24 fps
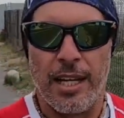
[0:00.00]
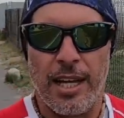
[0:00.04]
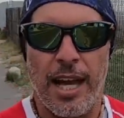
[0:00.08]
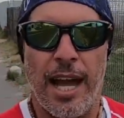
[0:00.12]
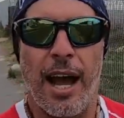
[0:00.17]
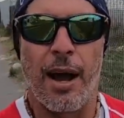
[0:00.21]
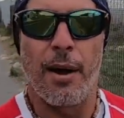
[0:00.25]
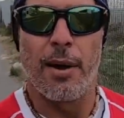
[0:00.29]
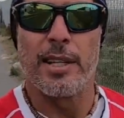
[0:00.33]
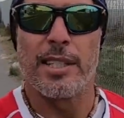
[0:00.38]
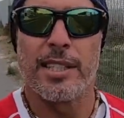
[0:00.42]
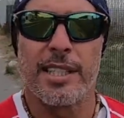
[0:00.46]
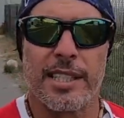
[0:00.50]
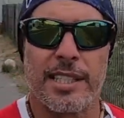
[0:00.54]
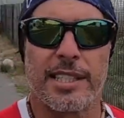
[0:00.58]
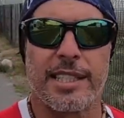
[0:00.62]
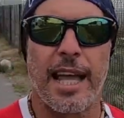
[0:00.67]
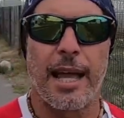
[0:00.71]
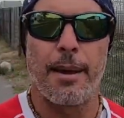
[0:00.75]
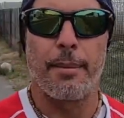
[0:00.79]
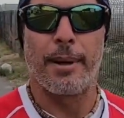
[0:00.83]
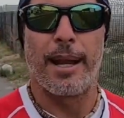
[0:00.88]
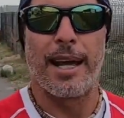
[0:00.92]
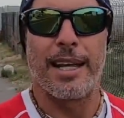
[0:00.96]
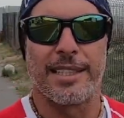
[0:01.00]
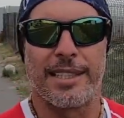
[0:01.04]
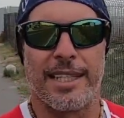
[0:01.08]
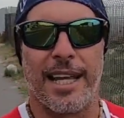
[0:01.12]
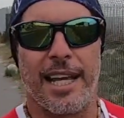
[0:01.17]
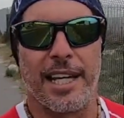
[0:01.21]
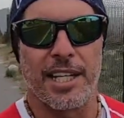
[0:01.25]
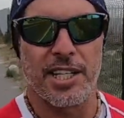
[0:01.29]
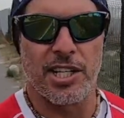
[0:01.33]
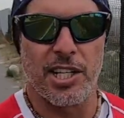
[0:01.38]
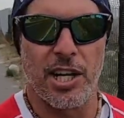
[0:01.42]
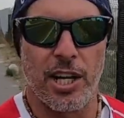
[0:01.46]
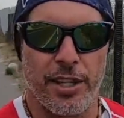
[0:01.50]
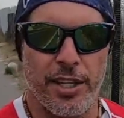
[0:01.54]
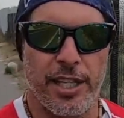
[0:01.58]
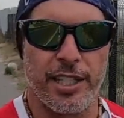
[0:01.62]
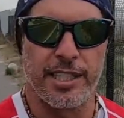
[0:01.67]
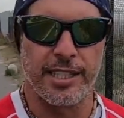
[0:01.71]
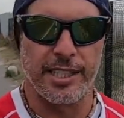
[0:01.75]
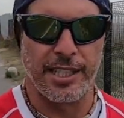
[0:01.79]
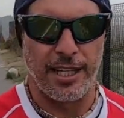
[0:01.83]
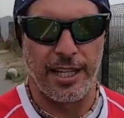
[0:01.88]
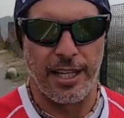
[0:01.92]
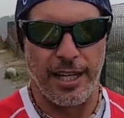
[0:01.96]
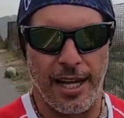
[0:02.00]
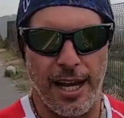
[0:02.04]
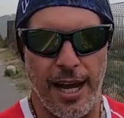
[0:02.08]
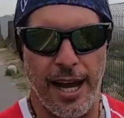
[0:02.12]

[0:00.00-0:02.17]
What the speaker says: How is the stabilization on this?